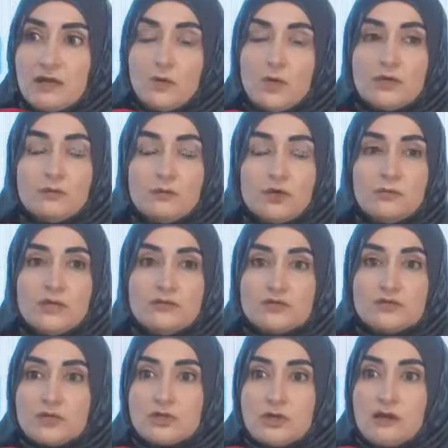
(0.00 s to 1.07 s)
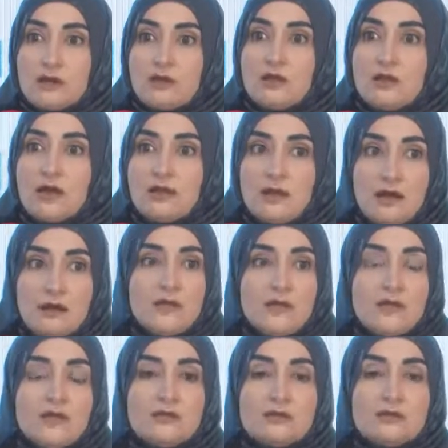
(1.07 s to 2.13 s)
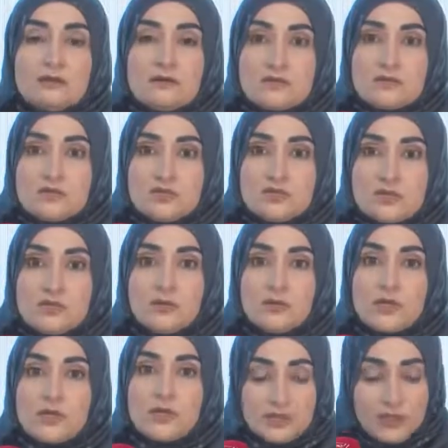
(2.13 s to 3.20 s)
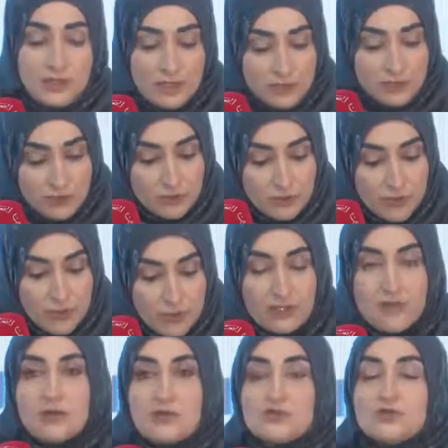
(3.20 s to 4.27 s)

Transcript: Especially at this level, we are about to go back to